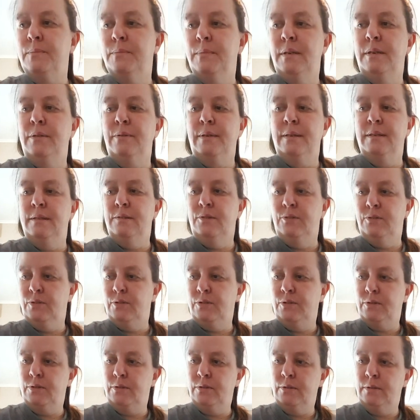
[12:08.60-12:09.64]
Anyways,
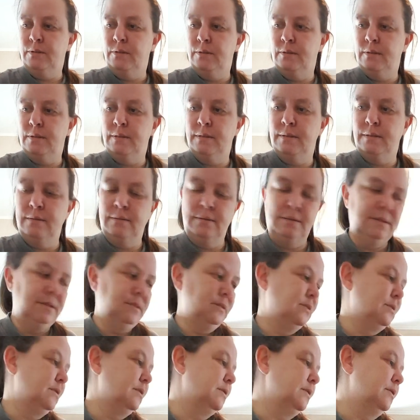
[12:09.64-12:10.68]

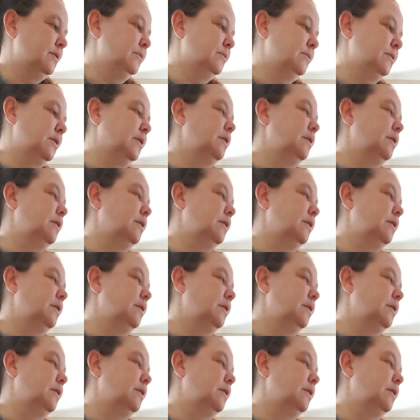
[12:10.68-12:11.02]
that's gotta go in the